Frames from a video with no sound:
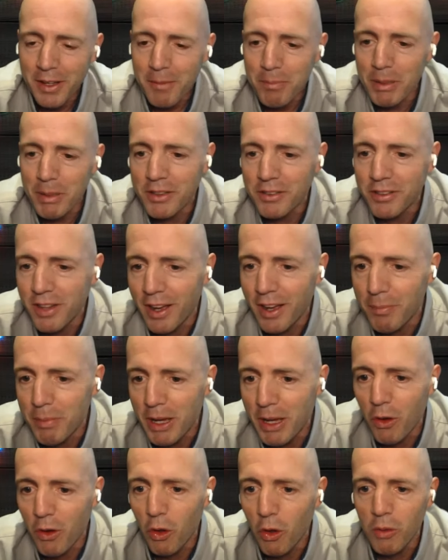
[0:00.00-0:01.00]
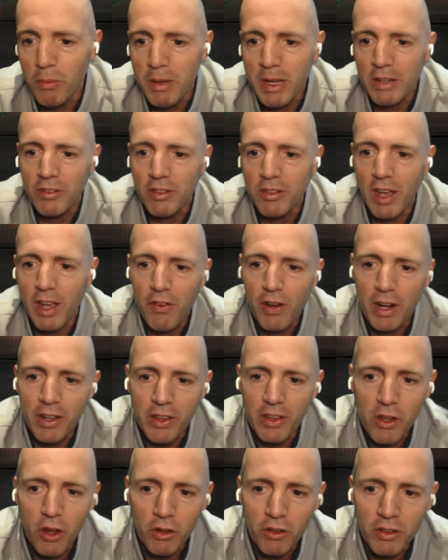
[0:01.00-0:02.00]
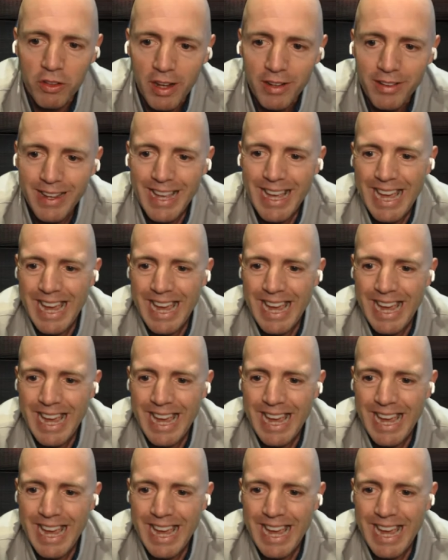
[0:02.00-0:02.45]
But by all means, if you like the content,